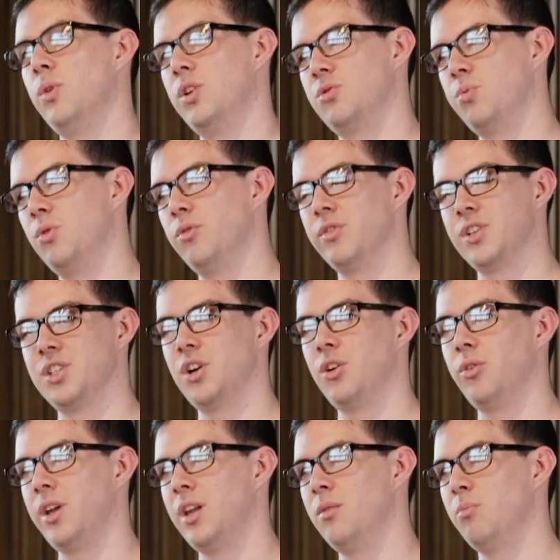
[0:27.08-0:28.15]
which will
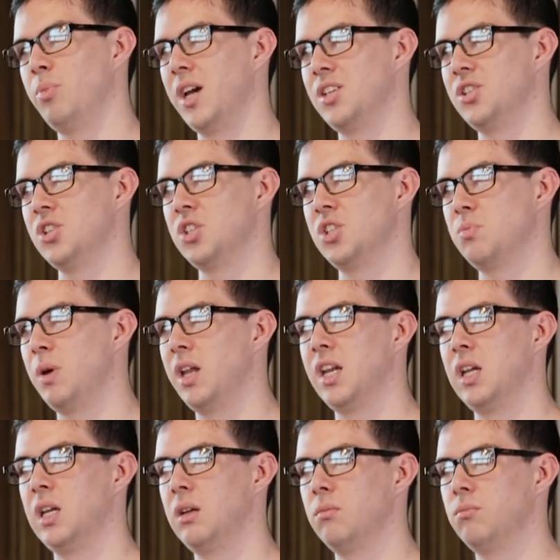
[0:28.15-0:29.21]
result in patients
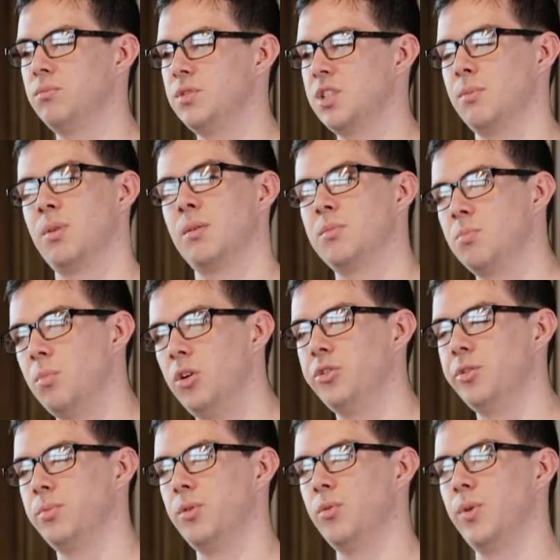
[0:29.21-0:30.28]
spending sometimes
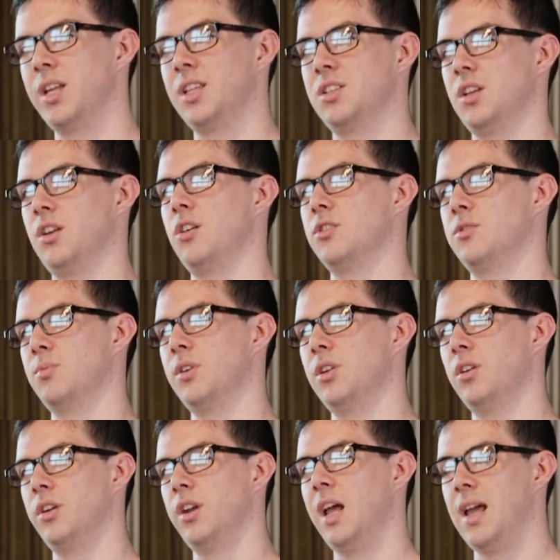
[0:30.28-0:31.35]
multiple weeks in hospital
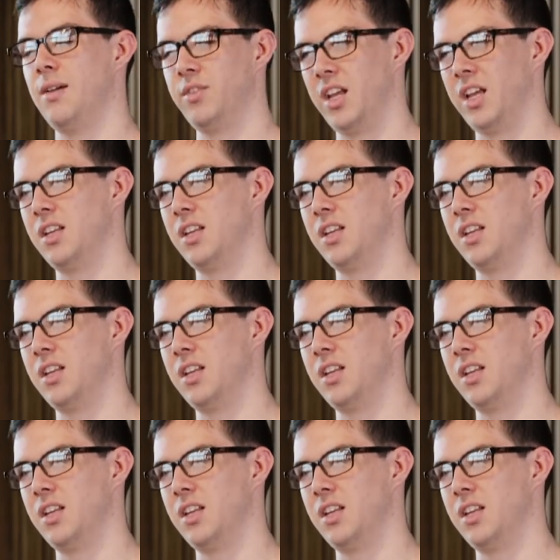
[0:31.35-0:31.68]
on heavy